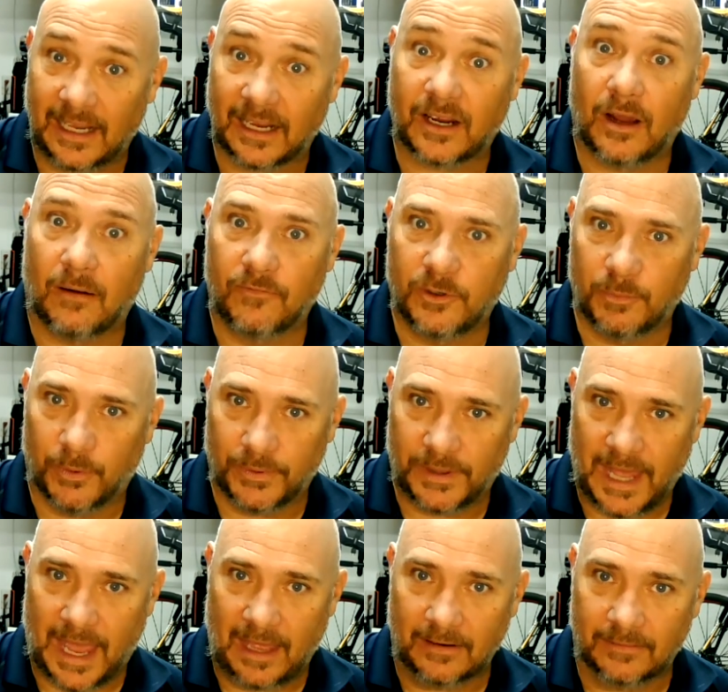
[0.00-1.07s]
get comfortable with
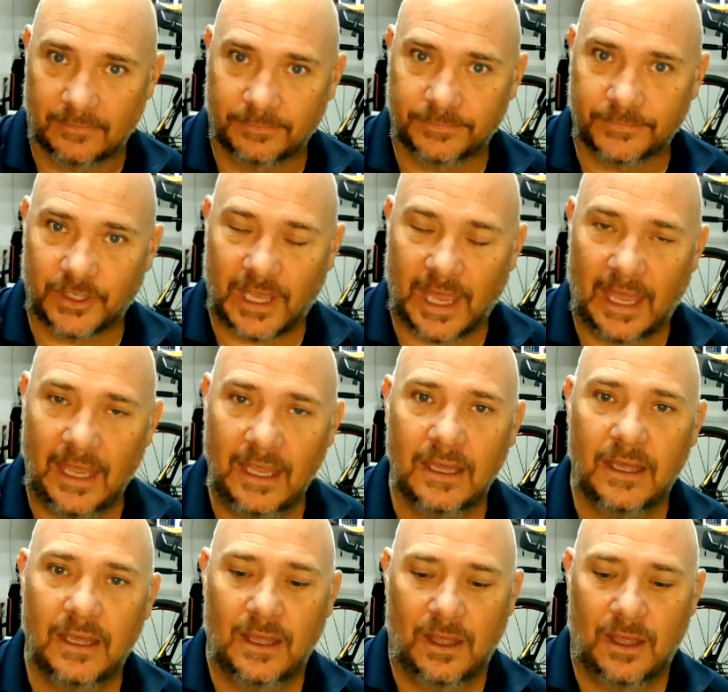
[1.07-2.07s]
that. Okay.